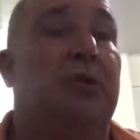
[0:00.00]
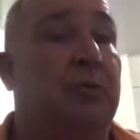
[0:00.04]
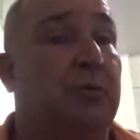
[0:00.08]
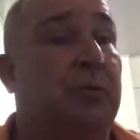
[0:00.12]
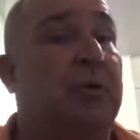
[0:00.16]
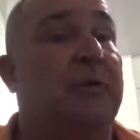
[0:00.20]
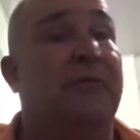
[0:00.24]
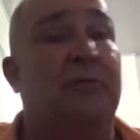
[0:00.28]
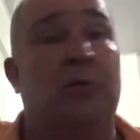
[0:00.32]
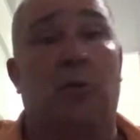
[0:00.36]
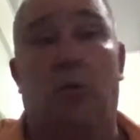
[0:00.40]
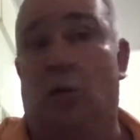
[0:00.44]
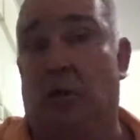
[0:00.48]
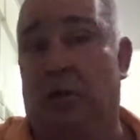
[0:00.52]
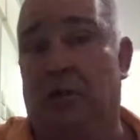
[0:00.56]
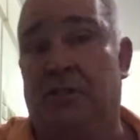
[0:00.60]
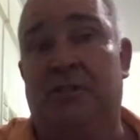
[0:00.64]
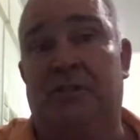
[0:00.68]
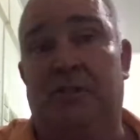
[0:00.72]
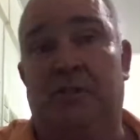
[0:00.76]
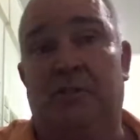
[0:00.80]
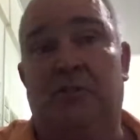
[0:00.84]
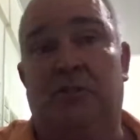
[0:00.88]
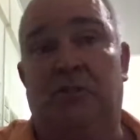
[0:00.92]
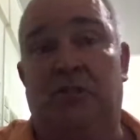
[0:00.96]
would, of
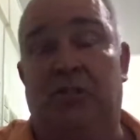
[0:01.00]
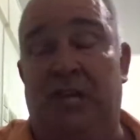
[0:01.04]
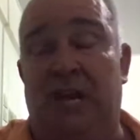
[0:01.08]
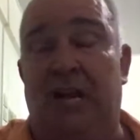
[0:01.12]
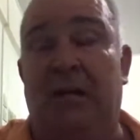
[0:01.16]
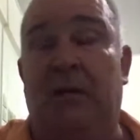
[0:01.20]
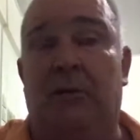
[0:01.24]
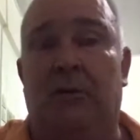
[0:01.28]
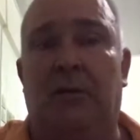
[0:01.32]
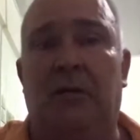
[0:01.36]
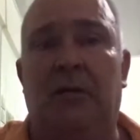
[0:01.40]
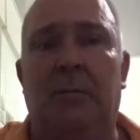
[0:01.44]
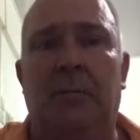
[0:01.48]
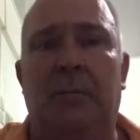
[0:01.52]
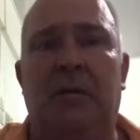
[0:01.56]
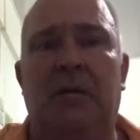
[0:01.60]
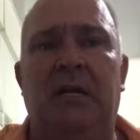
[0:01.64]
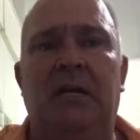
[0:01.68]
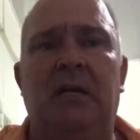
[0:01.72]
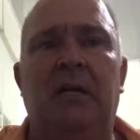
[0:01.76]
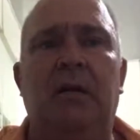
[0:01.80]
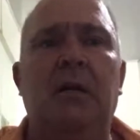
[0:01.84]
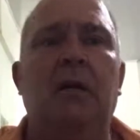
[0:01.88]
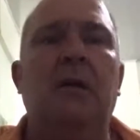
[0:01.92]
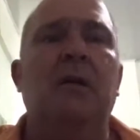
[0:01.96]
course, generally
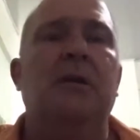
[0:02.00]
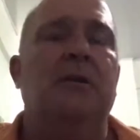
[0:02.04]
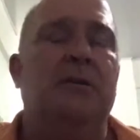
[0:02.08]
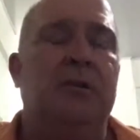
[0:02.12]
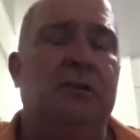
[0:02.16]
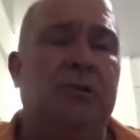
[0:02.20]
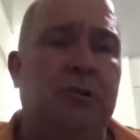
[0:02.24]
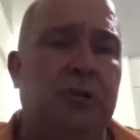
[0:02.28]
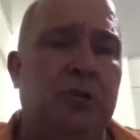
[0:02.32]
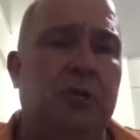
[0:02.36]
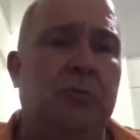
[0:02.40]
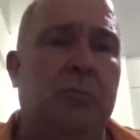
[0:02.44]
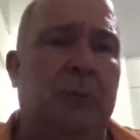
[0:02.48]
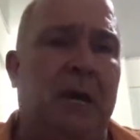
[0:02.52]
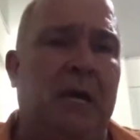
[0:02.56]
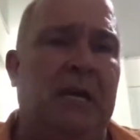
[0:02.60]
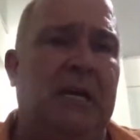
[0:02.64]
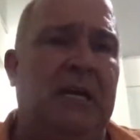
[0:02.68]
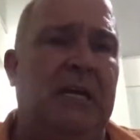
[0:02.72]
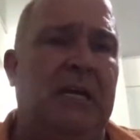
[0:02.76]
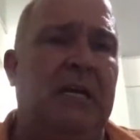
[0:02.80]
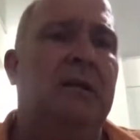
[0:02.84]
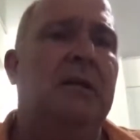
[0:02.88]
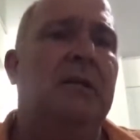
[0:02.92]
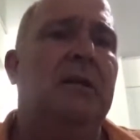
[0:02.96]
mean new
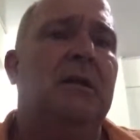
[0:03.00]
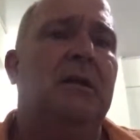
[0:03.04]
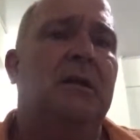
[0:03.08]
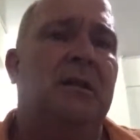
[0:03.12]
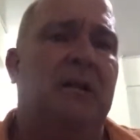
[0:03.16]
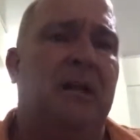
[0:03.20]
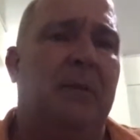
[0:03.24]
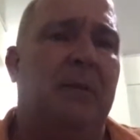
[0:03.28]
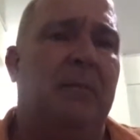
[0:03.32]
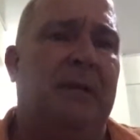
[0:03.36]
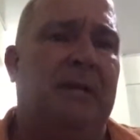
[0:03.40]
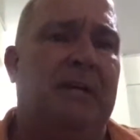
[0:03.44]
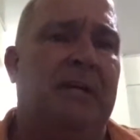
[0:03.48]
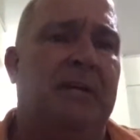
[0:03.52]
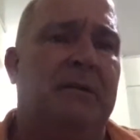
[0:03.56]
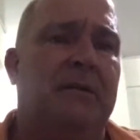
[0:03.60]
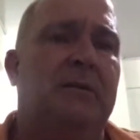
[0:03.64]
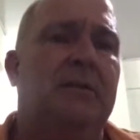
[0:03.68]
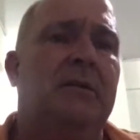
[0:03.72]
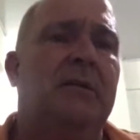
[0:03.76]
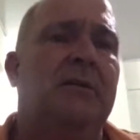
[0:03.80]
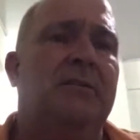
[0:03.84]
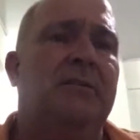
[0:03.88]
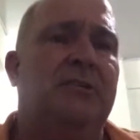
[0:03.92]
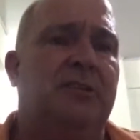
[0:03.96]
money coming
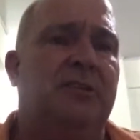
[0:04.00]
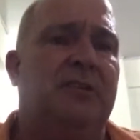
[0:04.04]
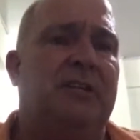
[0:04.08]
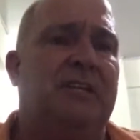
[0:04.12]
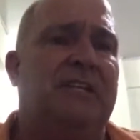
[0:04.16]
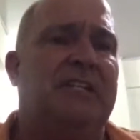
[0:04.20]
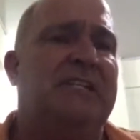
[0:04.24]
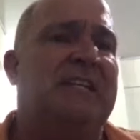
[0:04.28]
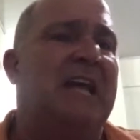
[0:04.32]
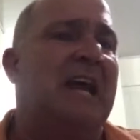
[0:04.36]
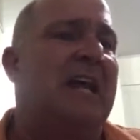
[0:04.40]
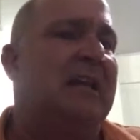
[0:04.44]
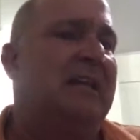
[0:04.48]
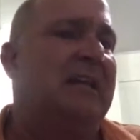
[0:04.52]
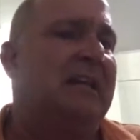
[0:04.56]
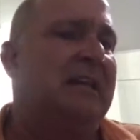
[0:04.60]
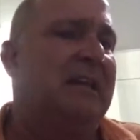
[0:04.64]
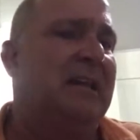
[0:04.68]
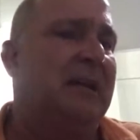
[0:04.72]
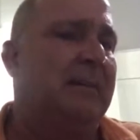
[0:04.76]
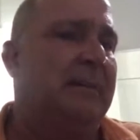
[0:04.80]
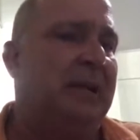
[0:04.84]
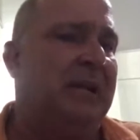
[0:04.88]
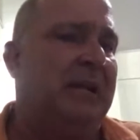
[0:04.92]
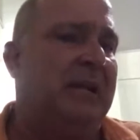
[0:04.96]
in to these
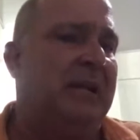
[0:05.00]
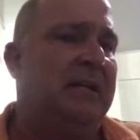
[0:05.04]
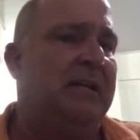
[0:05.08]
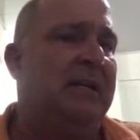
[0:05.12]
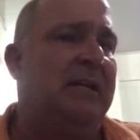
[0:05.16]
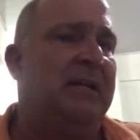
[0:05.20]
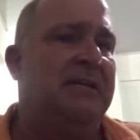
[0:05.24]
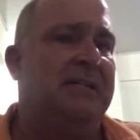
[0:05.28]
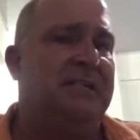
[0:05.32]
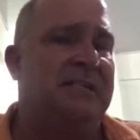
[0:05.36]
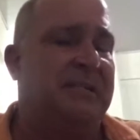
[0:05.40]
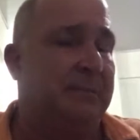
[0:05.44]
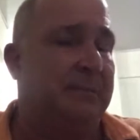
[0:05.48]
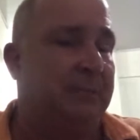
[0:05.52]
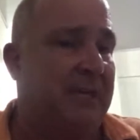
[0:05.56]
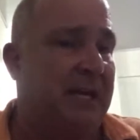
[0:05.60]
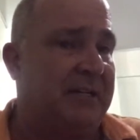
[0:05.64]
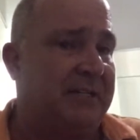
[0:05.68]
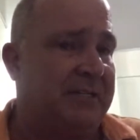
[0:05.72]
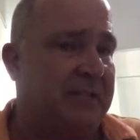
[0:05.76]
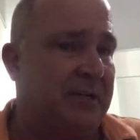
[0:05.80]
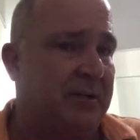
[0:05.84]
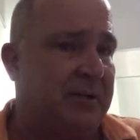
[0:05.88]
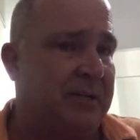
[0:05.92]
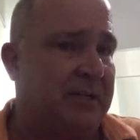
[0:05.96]
limited supply
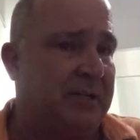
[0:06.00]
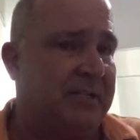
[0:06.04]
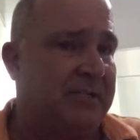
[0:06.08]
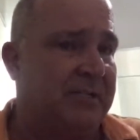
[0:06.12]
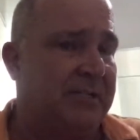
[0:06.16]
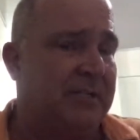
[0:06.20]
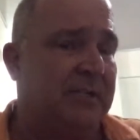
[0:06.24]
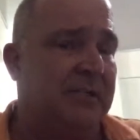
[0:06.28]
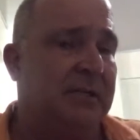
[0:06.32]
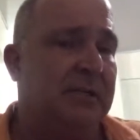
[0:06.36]
tokens.